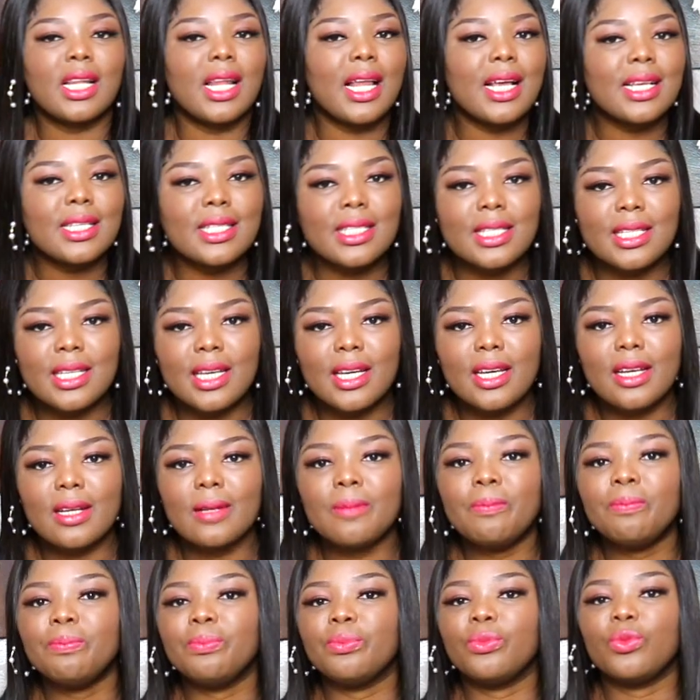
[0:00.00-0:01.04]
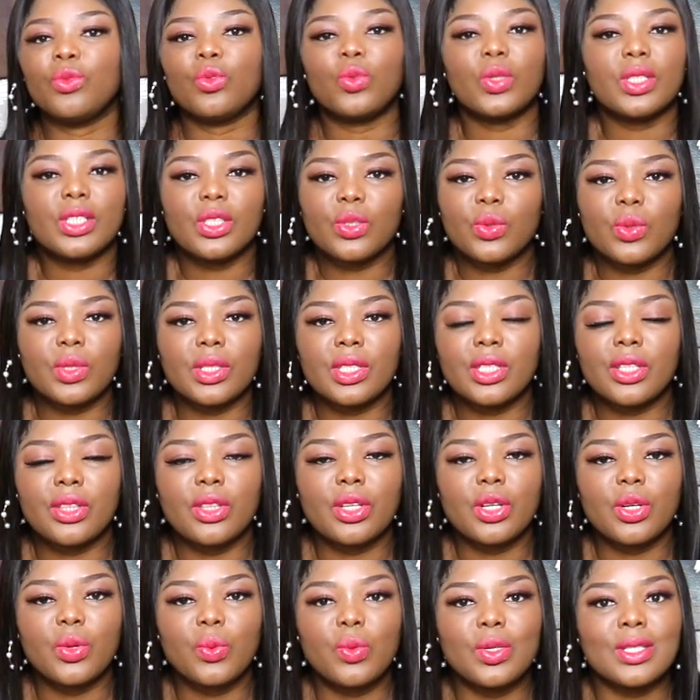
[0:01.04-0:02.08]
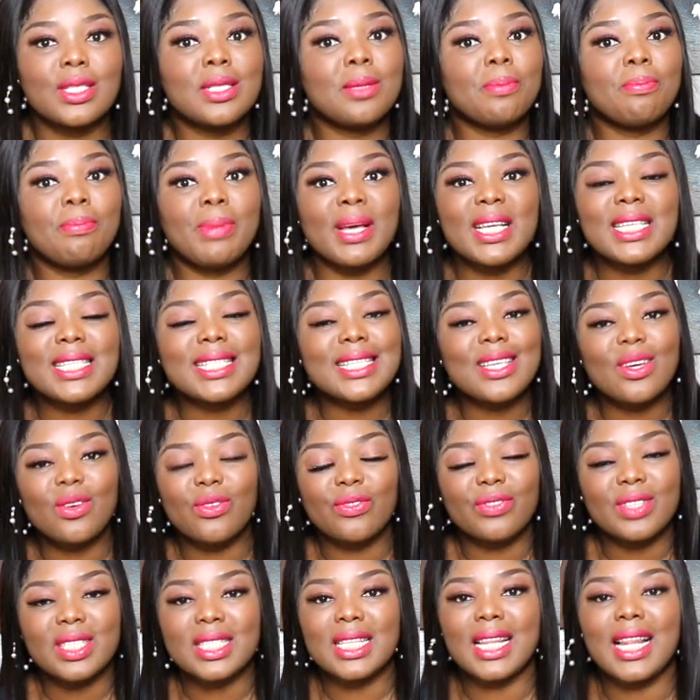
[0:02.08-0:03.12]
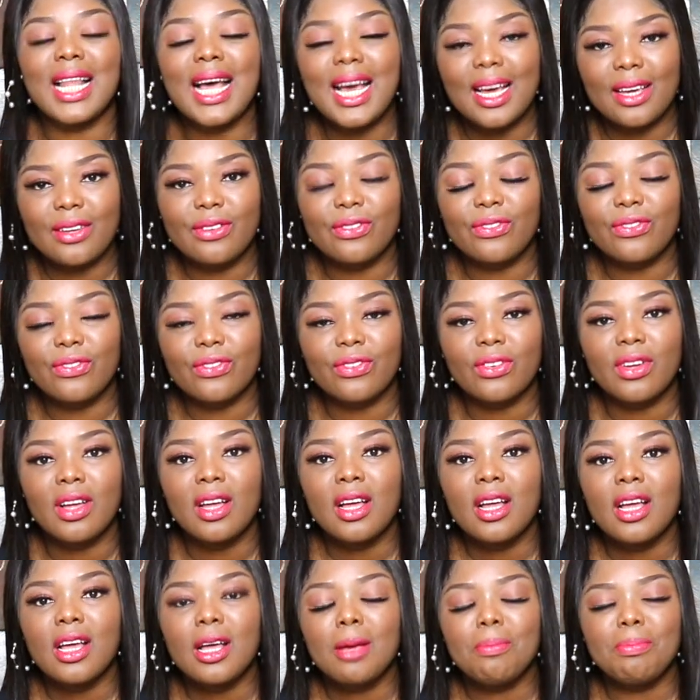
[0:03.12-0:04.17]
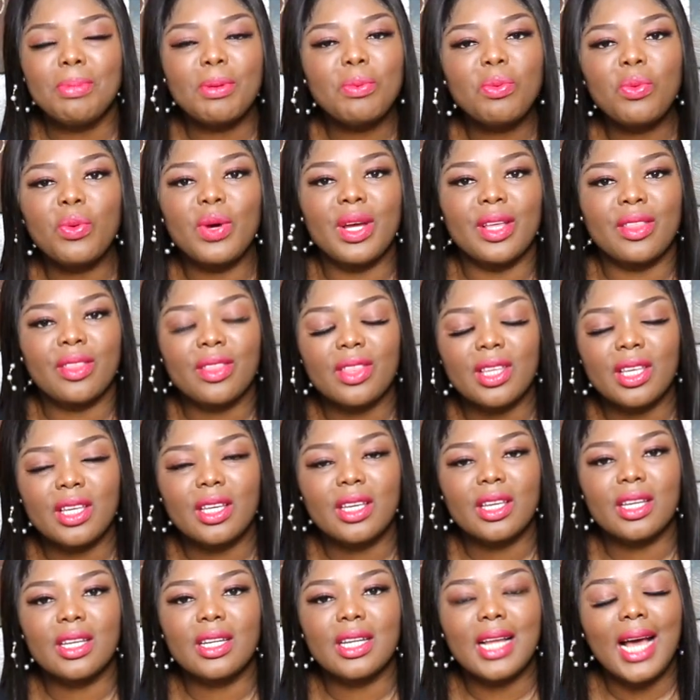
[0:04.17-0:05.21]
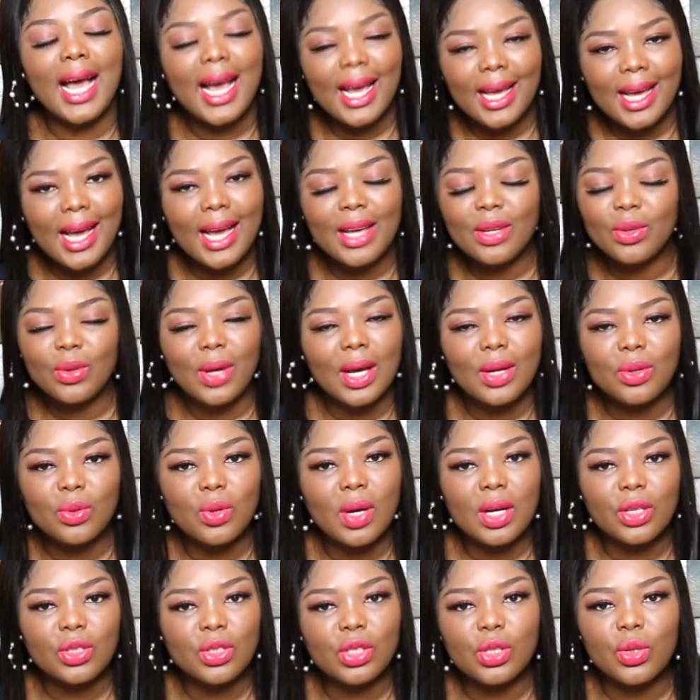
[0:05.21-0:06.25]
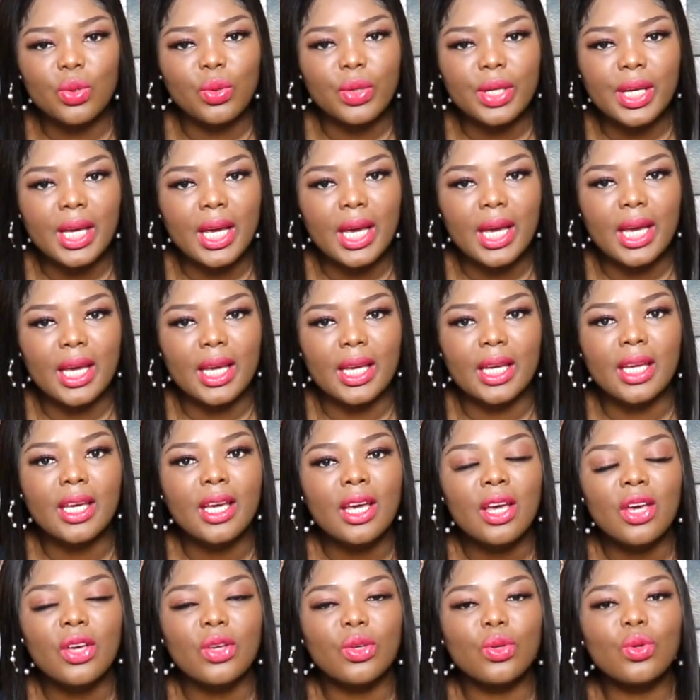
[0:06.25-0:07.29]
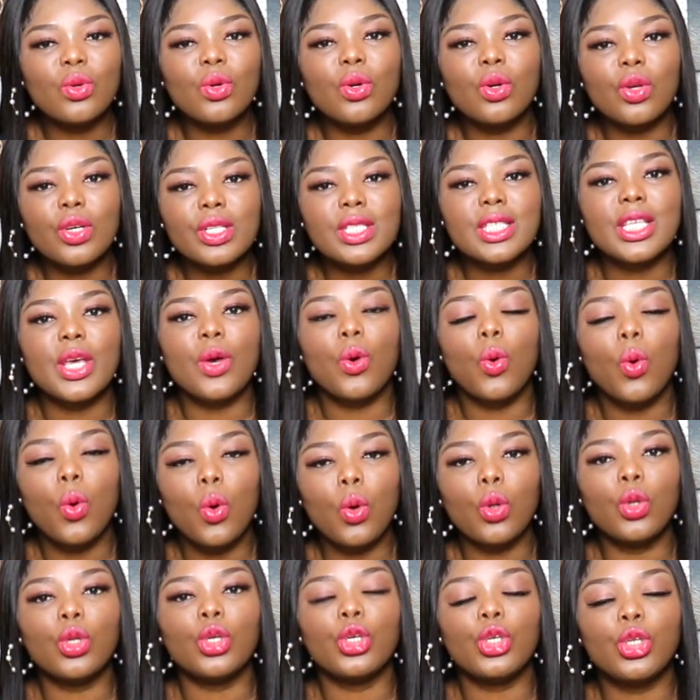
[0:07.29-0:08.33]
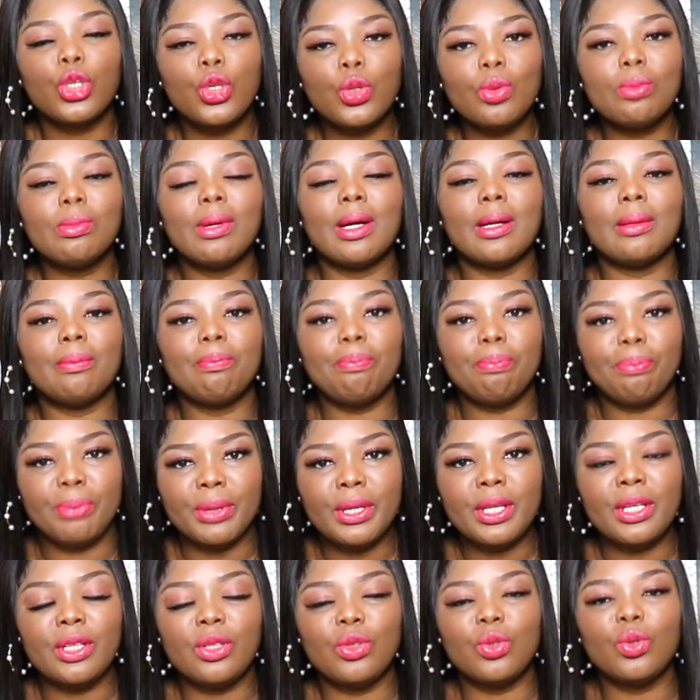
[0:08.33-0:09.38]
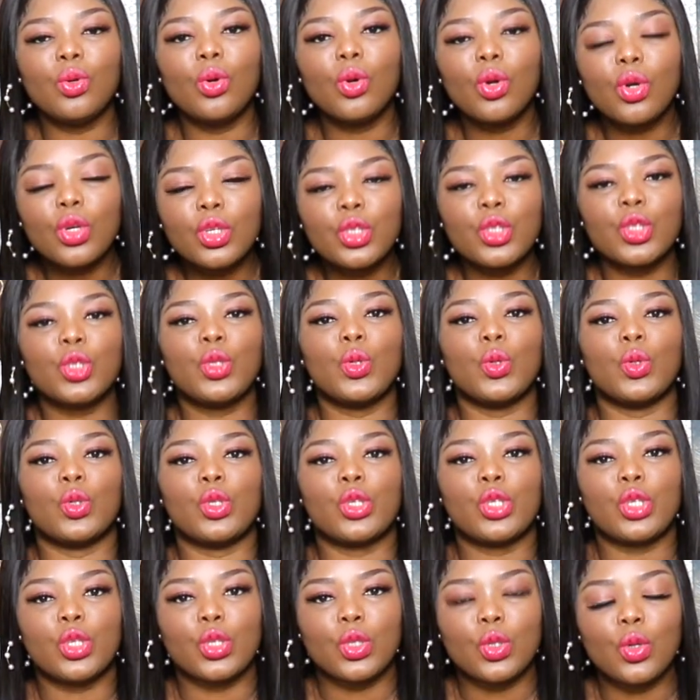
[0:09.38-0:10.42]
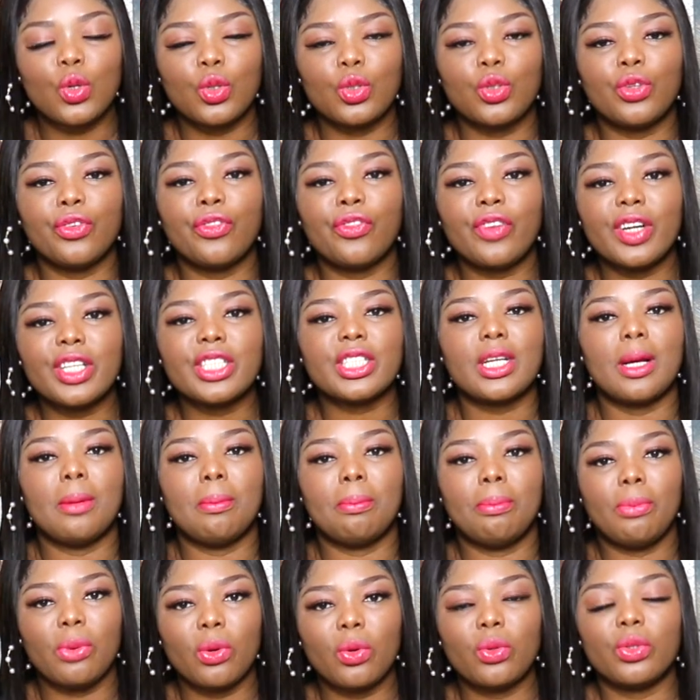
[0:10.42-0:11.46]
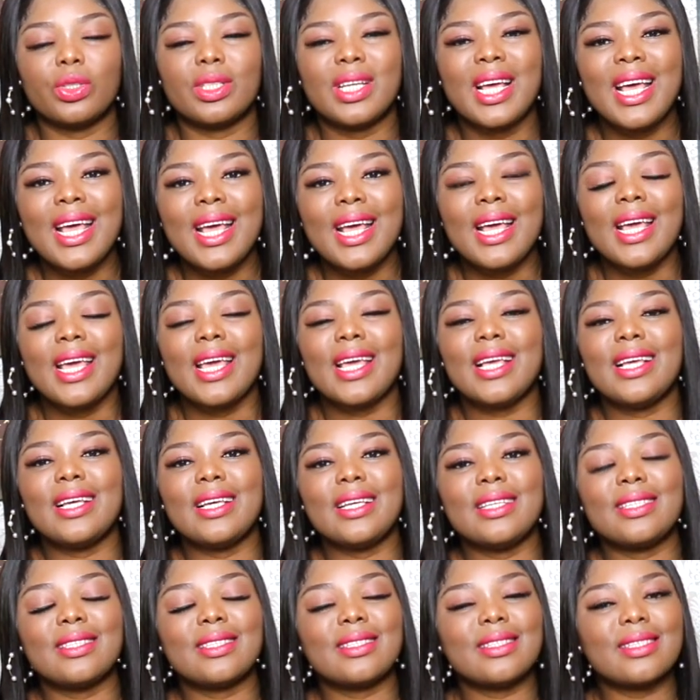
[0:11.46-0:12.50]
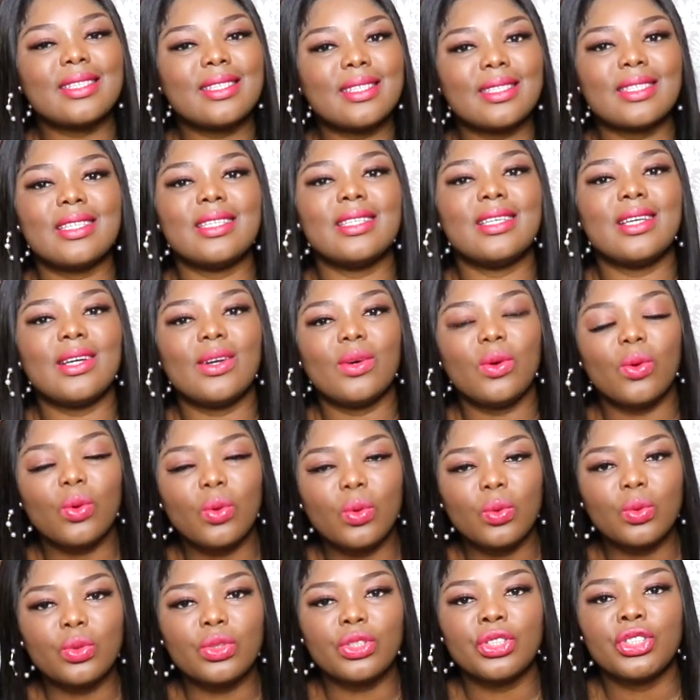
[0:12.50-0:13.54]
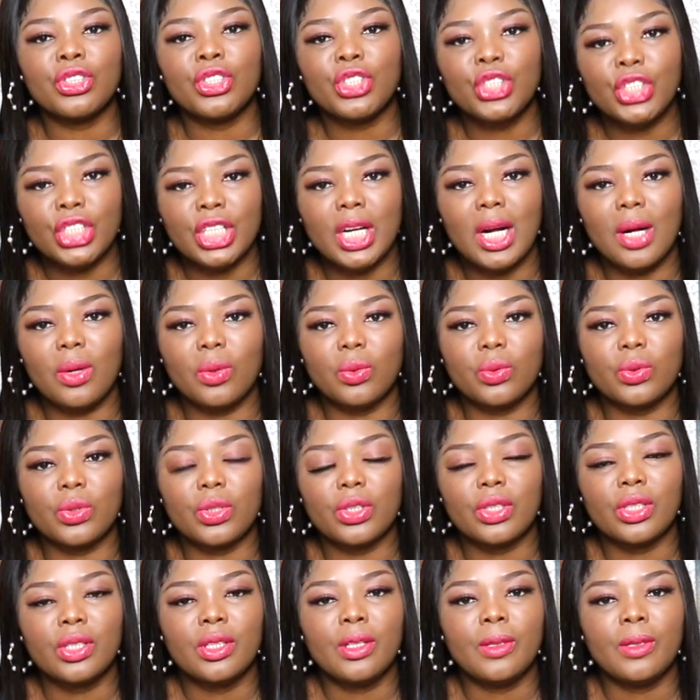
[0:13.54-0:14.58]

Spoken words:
last year, 2023, was the best year of his life. People were thinking, are you actually okay? You lost a whole human being. You lost your son, your flesh and blood, a 16-year-old child.